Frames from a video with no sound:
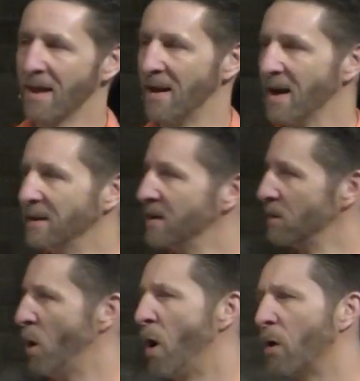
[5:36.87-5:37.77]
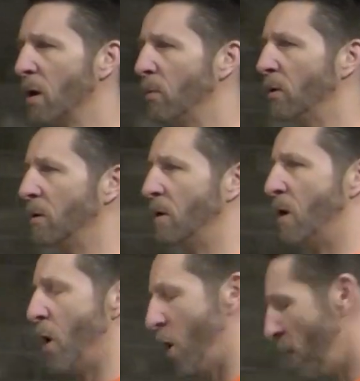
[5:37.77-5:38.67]
And I did some horrible,
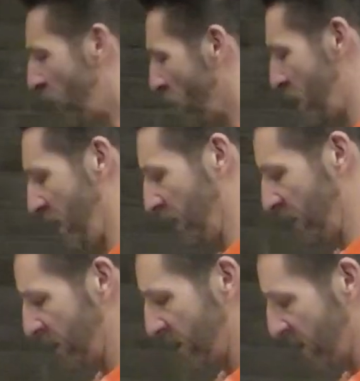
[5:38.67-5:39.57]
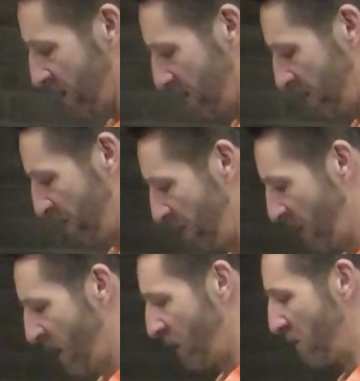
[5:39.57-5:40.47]
awful things.
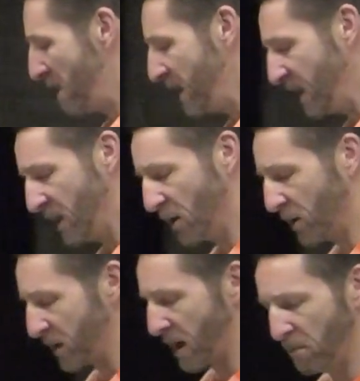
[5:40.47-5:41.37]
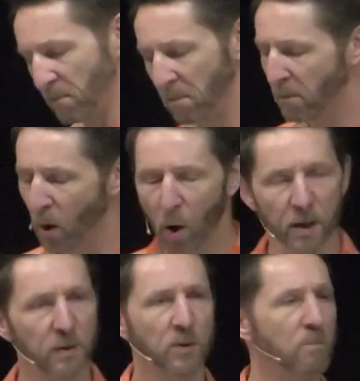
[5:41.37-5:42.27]
For many years, I
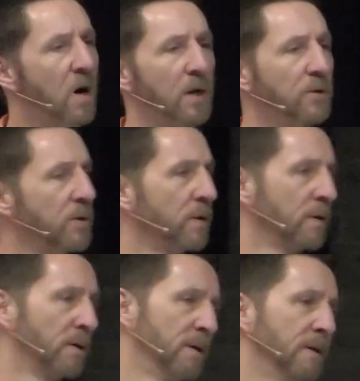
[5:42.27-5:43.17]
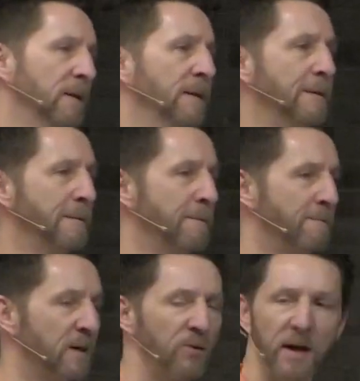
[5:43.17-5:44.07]
partied too much.
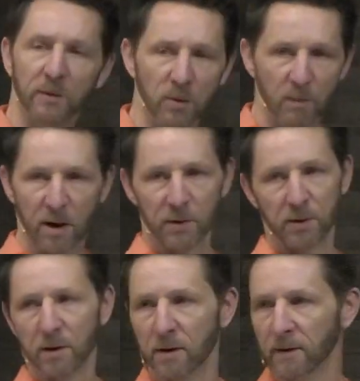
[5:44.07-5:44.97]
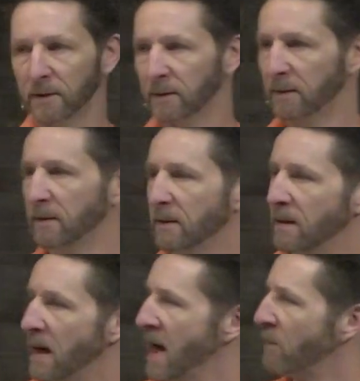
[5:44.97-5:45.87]
I drank too much.
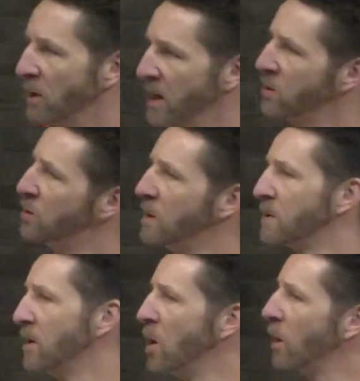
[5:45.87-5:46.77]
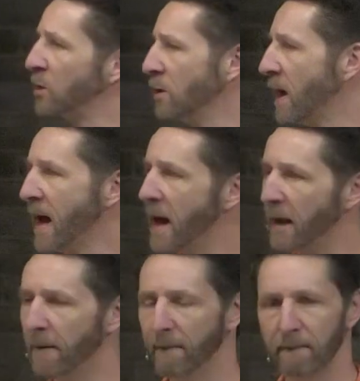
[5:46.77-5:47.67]
I had relationships I know I shouldn't have had.